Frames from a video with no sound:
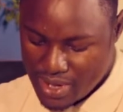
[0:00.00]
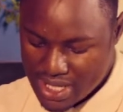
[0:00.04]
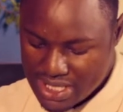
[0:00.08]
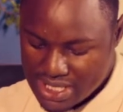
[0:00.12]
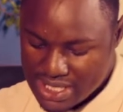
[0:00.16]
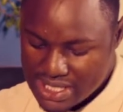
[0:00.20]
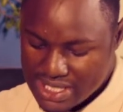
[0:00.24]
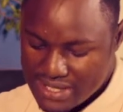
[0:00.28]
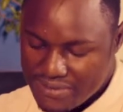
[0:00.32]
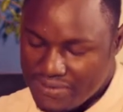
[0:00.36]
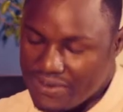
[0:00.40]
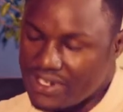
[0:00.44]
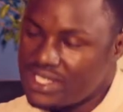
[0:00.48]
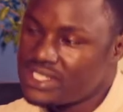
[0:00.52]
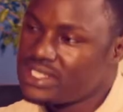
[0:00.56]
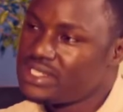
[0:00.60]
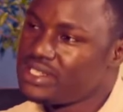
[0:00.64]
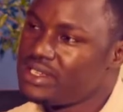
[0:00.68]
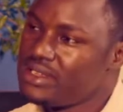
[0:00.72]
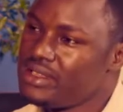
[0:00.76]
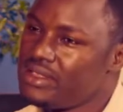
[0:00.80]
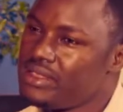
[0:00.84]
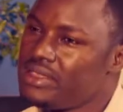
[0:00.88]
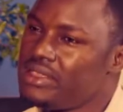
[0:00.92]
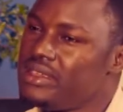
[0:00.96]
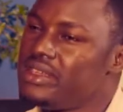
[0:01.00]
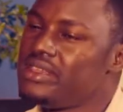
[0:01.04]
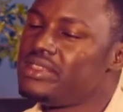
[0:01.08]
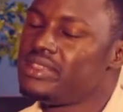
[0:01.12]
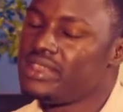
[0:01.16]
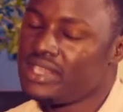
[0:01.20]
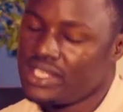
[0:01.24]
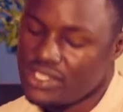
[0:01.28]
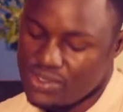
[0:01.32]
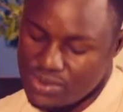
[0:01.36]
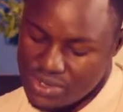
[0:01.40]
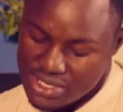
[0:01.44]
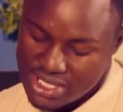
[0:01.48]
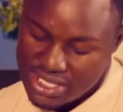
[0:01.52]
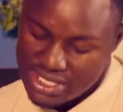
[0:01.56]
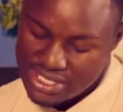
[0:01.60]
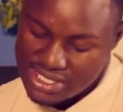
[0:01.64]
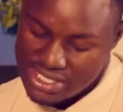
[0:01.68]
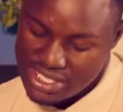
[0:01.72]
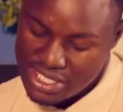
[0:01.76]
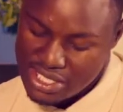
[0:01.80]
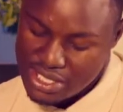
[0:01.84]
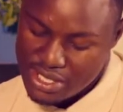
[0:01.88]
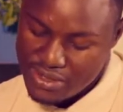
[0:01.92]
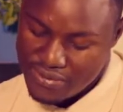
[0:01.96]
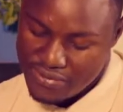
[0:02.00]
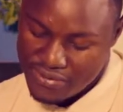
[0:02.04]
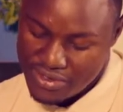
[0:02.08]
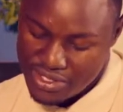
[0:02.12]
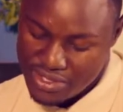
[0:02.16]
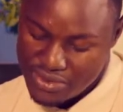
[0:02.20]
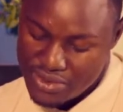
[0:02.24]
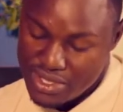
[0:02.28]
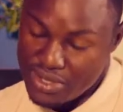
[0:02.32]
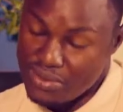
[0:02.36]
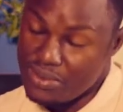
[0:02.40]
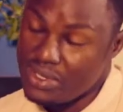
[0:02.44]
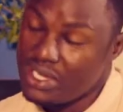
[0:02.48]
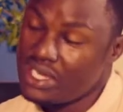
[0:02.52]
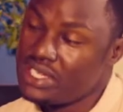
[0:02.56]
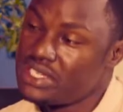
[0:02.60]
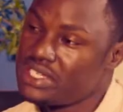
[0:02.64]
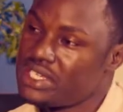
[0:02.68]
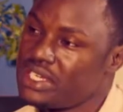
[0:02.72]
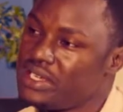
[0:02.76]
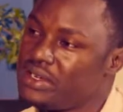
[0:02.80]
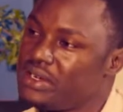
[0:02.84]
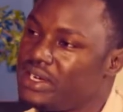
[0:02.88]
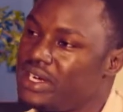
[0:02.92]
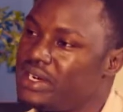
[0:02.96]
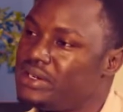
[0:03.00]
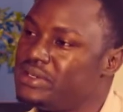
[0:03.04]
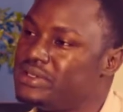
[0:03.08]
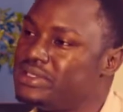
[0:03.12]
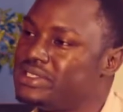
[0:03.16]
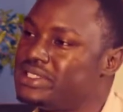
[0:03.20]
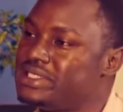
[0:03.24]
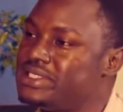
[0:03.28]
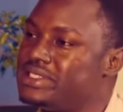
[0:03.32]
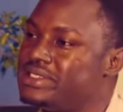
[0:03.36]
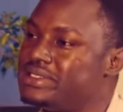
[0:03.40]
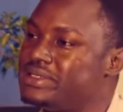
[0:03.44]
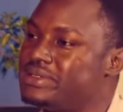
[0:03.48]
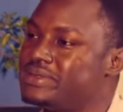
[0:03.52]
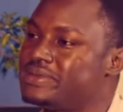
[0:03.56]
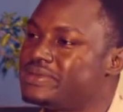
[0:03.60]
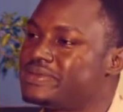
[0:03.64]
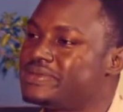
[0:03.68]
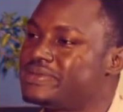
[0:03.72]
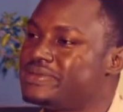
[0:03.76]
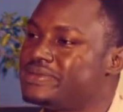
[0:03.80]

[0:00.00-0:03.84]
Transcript: What are the first three things we shall see in your fridge when we enter your house?